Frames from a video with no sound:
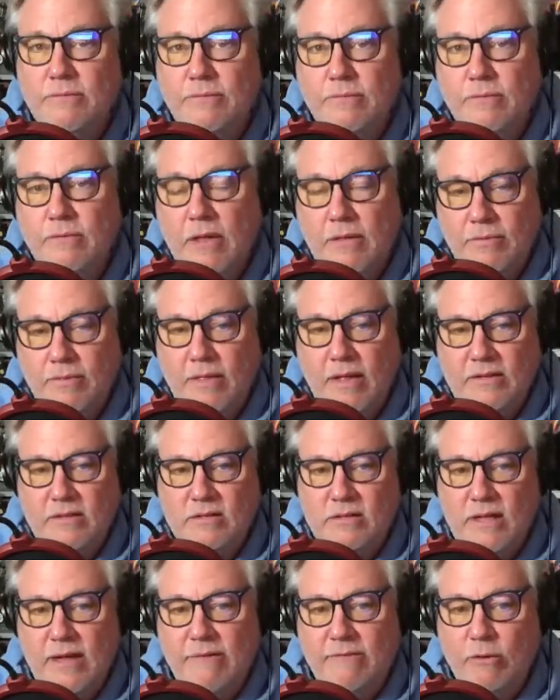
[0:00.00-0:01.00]
that
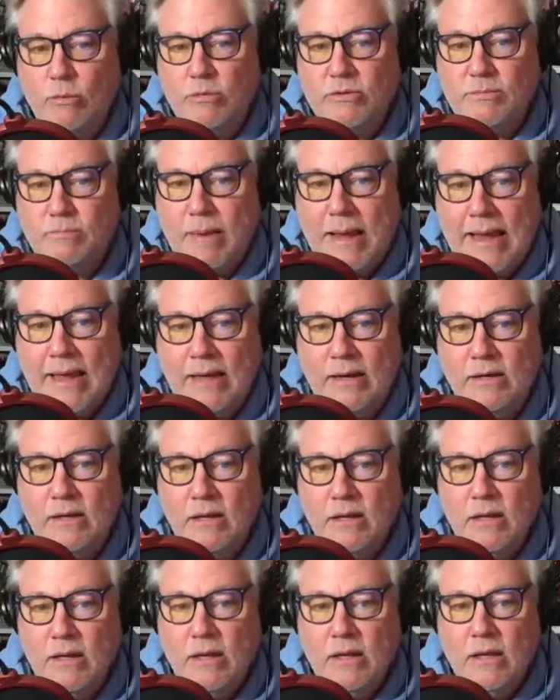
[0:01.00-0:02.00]
slavery was banned
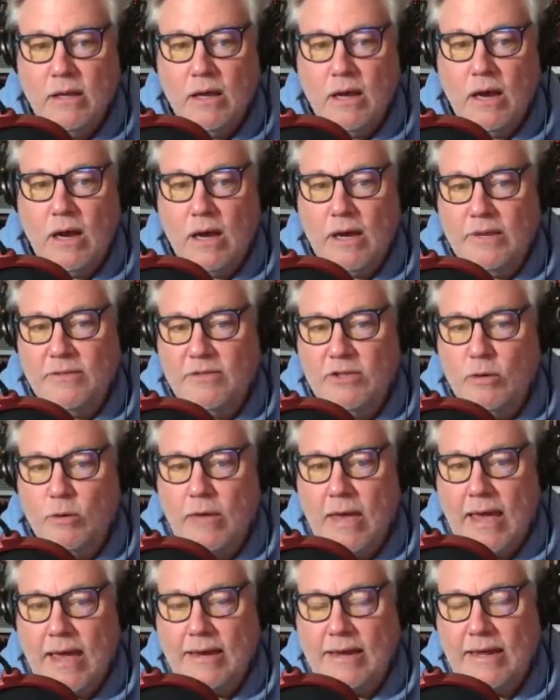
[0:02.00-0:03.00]
in the
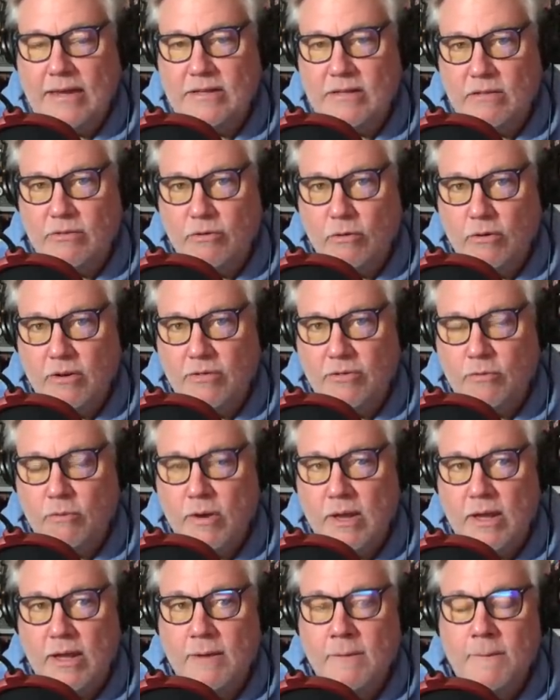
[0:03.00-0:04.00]
UK in
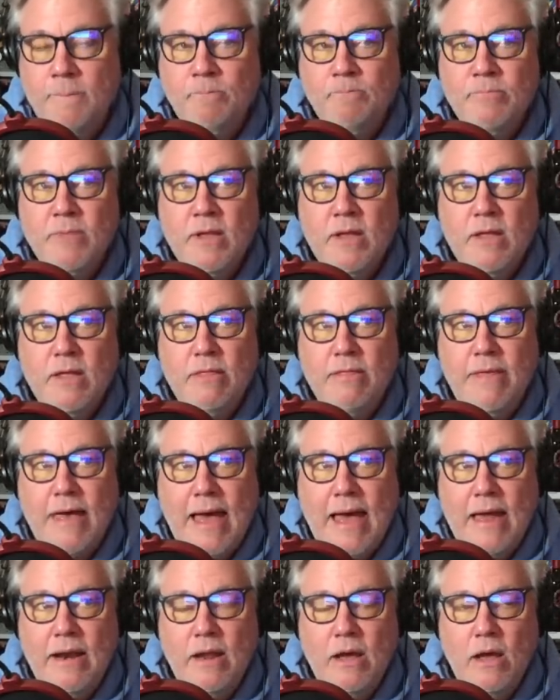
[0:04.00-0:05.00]
1833,
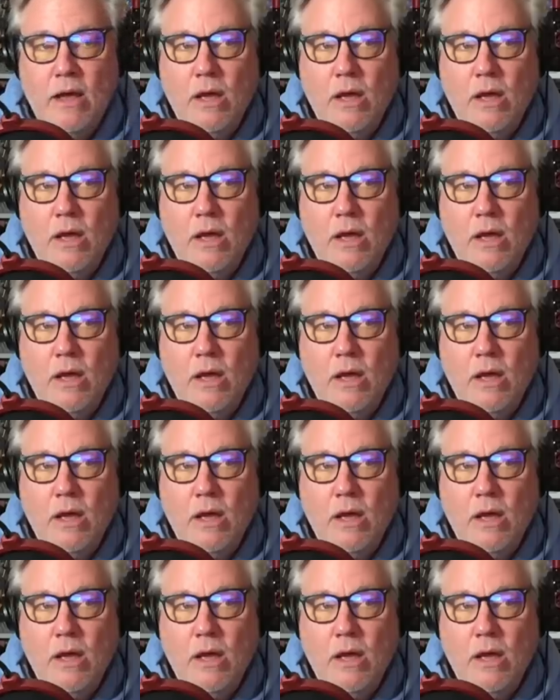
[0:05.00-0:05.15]
that